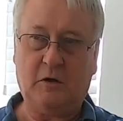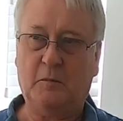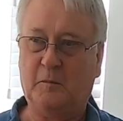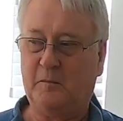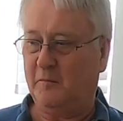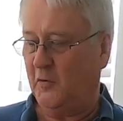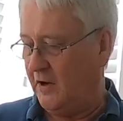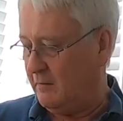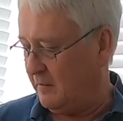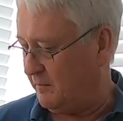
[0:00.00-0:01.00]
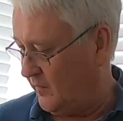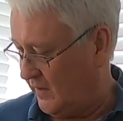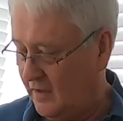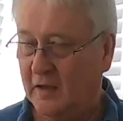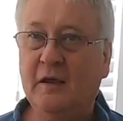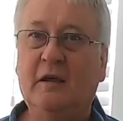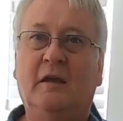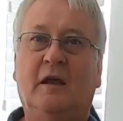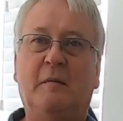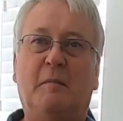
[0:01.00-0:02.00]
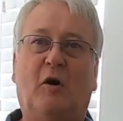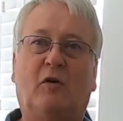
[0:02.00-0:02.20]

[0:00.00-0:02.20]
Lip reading: Go and put it in your box